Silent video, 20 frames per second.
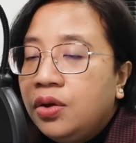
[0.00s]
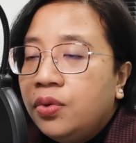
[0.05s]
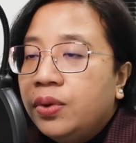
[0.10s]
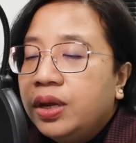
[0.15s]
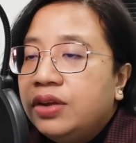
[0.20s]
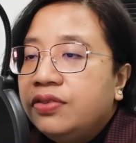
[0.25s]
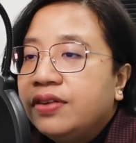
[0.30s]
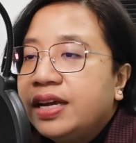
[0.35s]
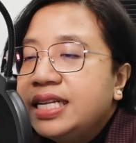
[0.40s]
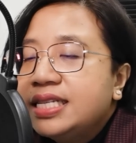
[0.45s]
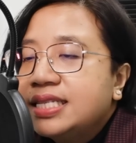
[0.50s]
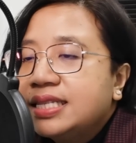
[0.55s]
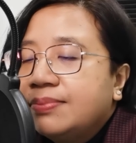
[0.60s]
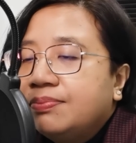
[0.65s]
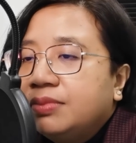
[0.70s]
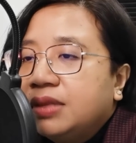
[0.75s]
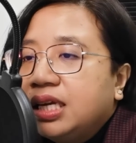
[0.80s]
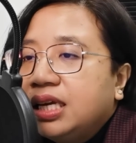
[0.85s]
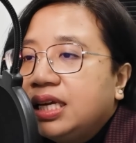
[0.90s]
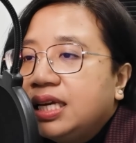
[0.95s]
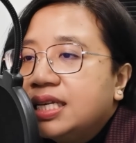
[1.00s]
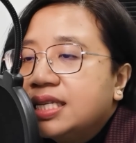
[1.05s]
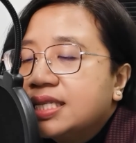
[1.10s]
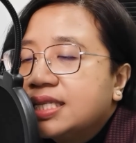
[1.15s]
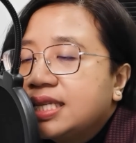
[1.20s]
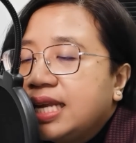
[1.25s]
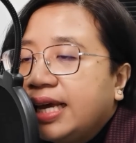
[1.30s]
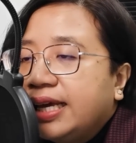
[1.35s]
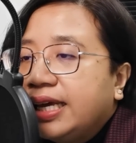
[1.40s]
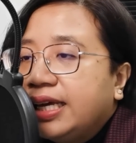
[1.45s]
When you find something
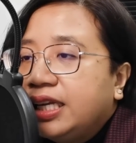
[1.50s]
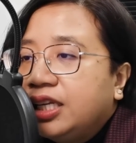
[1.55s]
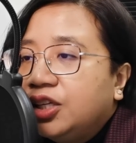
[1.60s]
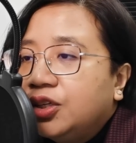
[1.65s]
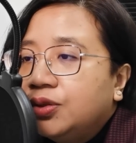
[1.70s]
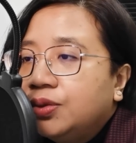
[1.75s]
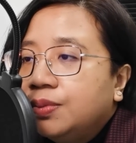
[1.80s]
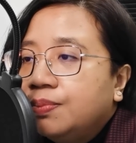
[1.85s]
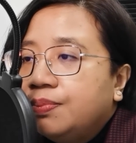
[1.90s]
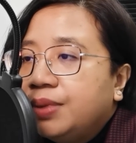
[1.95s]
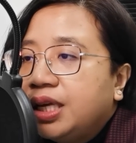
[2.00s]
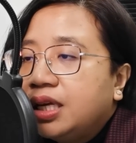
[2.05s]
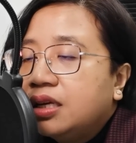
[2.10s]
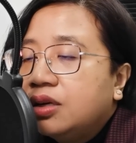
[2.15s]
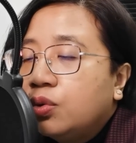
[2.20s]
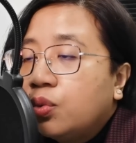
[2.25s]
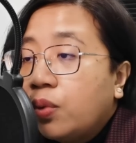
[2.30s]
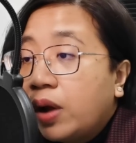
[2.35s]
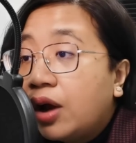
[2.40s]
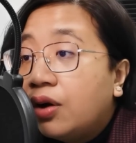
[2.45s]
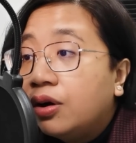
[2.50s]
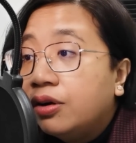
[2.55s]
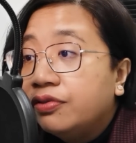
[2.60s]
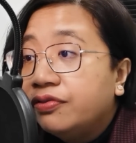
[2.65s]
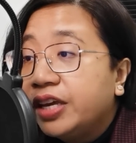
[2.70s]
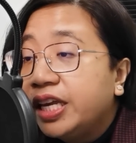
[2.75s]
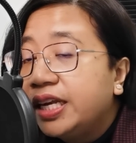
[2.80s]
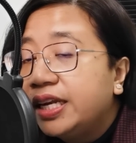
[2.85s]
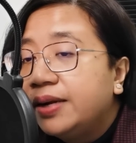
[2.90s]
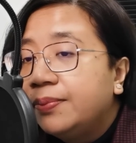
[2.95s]
is lacking in you, be aware
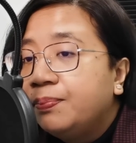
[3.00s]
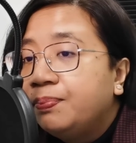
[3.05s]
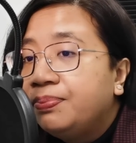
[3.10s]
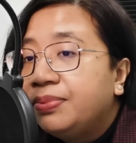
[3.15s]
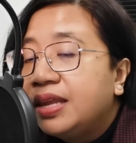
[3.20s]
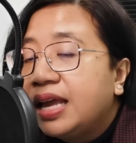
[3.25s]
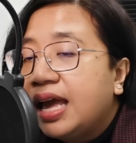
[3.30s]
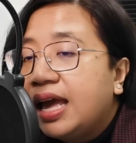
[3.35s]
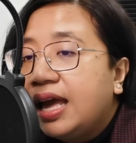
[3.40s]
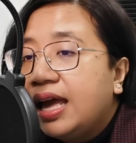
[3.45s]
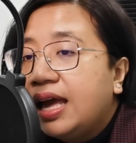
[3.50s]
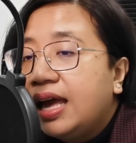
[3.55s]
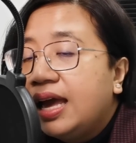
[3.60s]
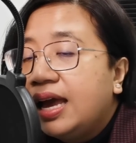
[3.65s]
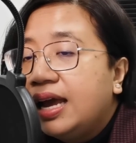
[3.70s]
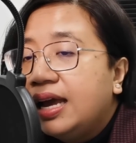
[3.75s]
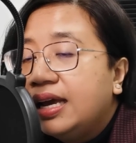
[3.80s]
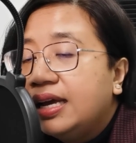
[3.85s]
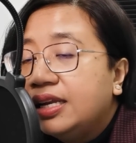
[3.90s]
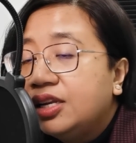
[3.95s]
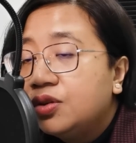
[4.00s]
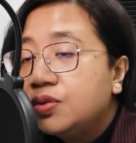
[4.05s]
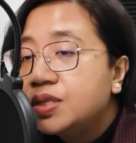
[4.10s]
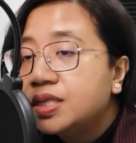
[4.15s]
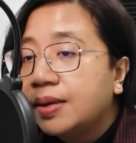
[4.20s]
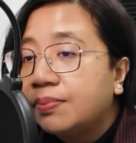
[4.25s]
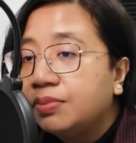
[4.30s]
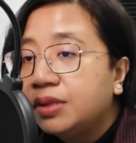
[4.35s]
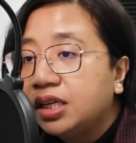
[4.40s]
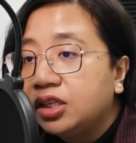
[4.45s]
of it and do
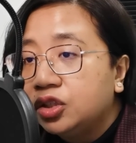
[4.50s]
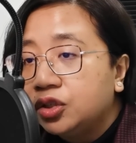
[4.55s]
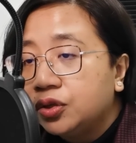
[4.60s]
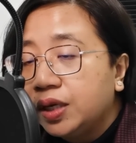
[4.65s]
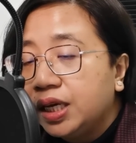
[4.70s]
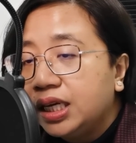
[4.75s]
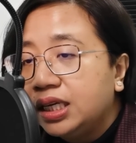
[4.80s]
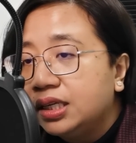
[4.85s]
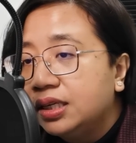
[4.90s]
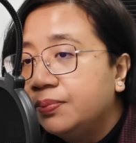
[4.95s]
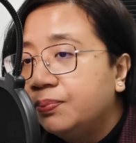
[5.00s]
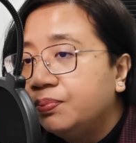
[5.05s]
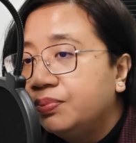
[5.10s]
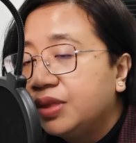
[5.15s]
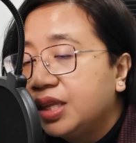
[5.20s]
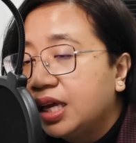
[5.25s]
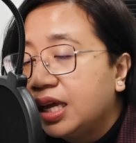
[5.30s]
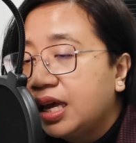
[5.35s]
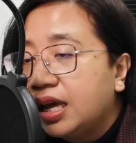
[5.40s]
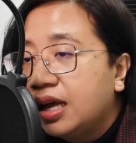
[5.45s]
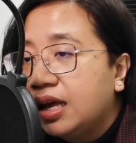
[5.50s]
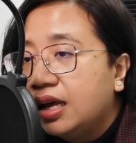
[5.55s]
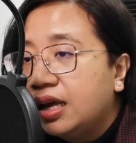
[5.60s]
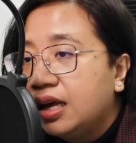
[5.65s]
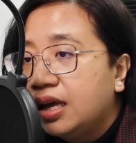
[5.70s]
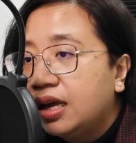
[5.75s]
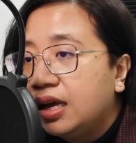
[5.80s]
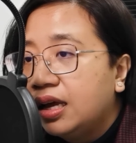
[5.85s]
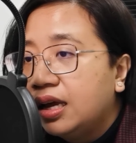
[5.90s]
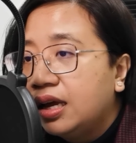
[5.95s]
something to it.
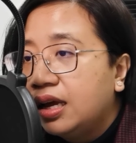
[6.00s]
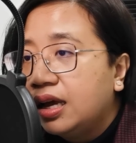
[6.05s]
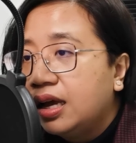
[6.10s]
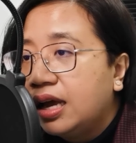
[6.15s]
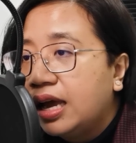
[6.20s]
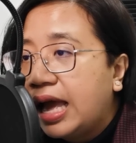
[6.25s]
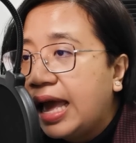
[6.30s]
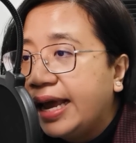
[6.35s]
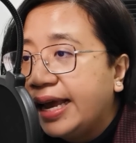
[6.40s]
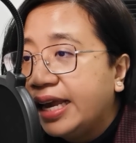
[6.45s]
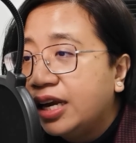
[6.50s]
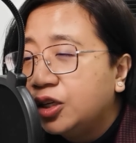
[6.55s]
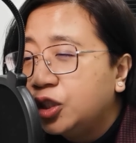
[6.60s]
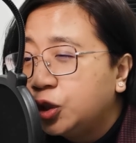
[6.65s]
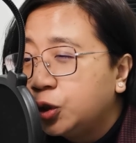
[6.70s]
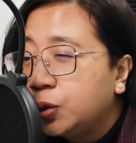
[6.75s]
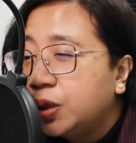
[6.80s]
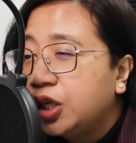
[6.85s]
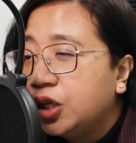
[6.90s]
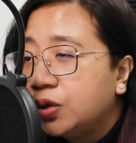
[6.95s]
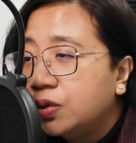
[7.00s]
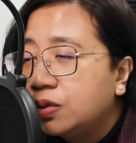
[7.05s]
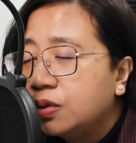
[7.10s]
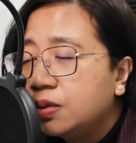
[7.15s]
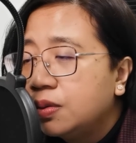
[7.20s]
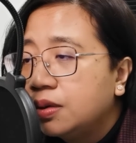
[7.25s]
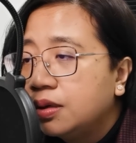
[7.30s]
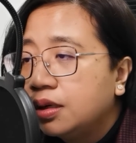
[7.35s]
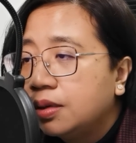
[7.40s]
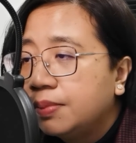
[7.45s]
I can assure you,
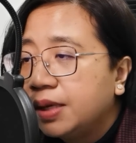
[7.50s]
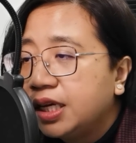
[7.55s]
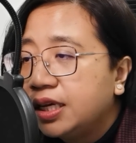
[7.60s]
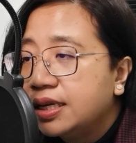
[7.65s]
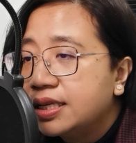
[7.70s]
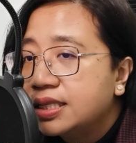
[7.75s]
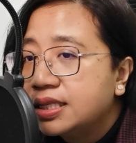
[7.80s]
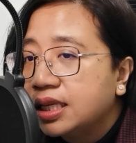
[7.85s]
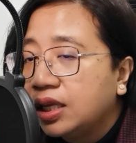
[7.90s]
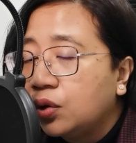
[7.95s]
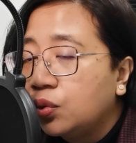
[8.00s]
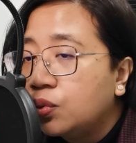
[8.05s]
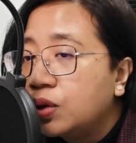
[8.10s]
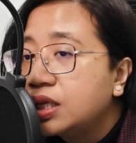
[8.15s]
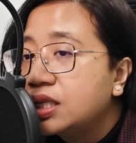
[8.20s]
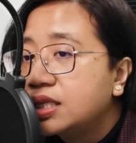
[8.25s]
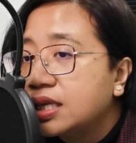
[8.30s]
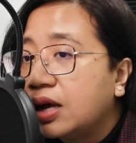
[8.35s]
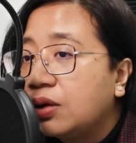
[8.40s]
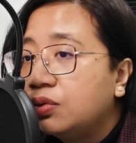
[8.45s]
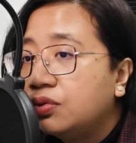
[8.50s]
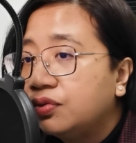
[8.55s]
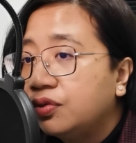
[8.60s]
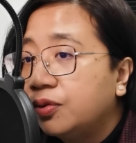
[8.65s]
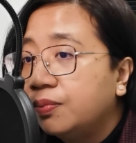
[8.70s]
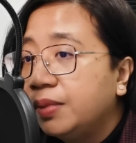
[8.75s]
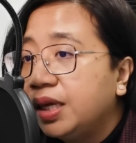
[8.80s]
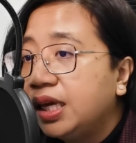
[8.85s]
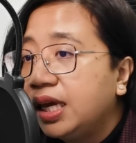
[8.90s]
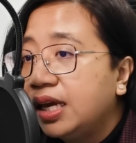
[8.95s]
because it works out for
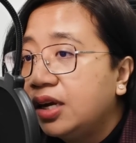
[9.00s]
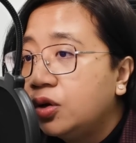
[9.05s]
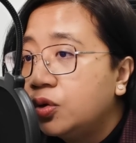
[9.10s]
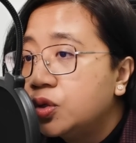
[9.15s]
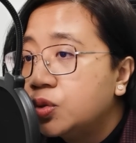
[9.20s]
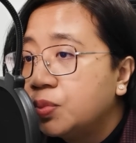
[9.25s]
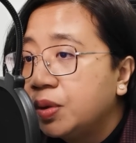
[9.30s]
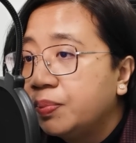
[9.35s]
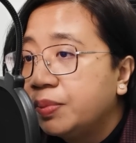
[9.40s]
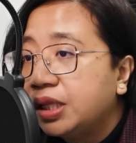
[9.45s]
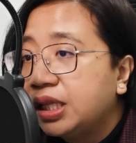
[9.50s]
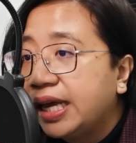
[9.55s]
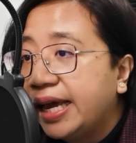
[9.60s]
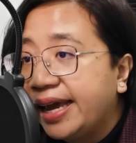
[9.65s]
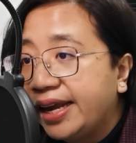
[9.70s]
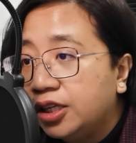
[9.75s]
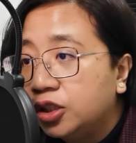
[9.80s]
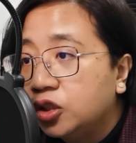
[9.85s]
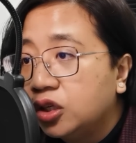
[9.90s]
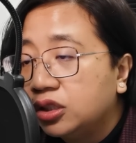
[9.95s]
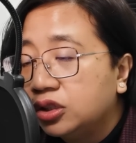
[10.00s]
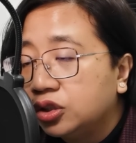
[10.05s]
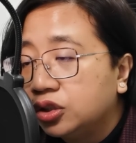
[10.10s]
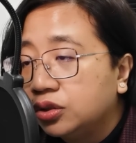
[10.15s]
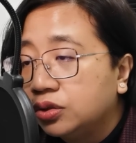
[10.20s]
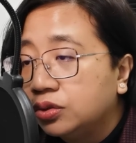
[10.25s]
me and those people I had talked